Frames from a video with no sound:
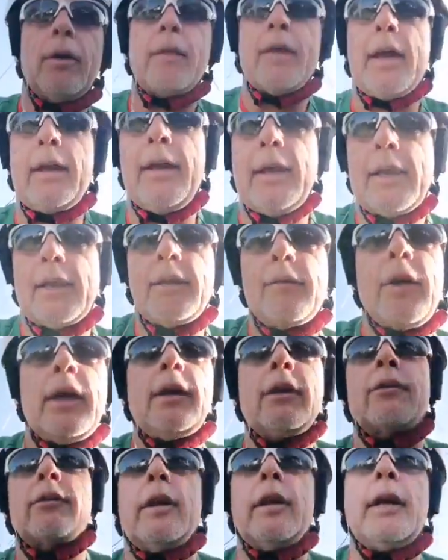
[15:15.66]
to that negative
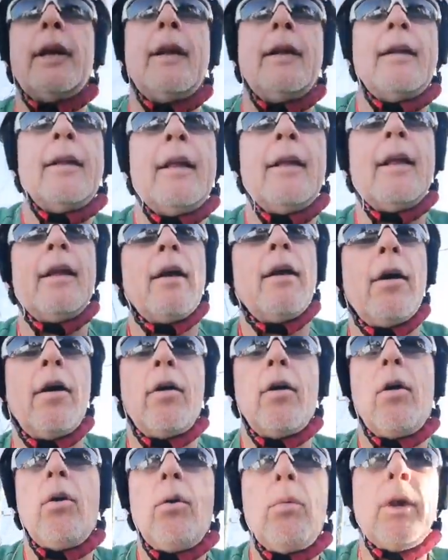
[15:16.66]
energy,
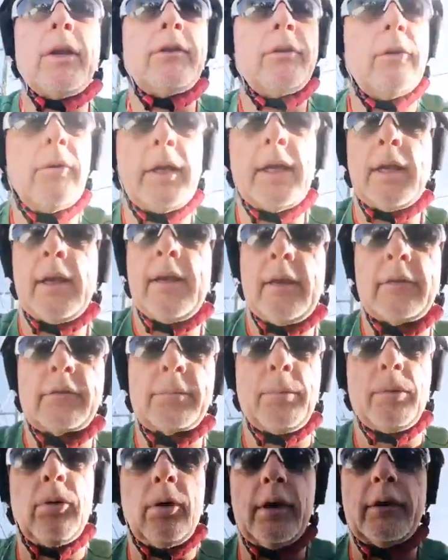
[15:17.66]
all we're doing is
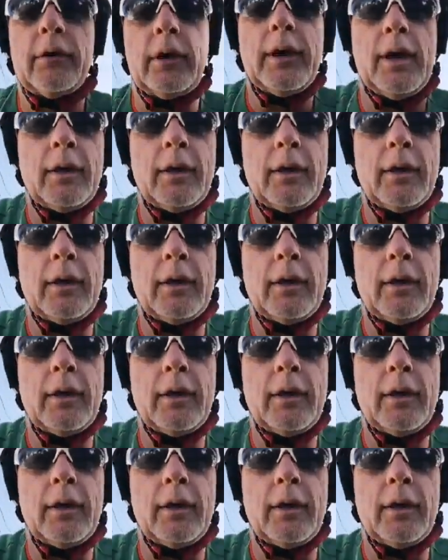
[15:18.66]
poisoning